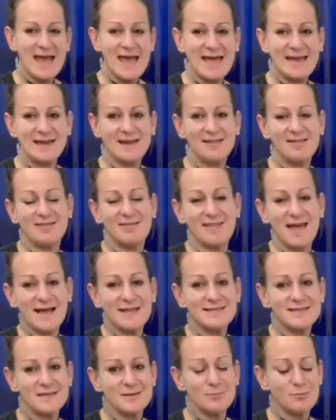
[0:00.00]
And
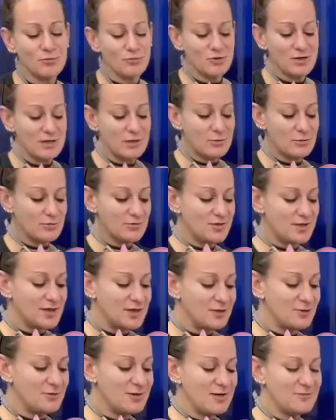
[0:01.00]
that's a pretty cool thing.
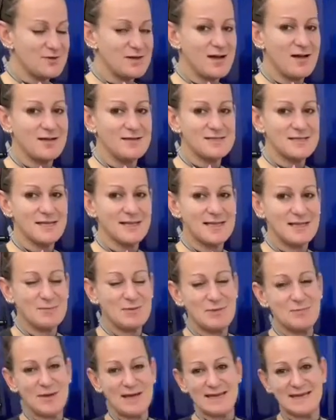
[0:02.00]
You don't have to constantly
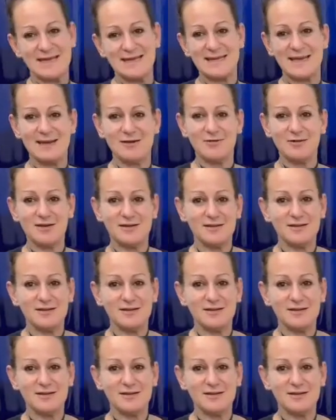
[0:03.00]
be bending down and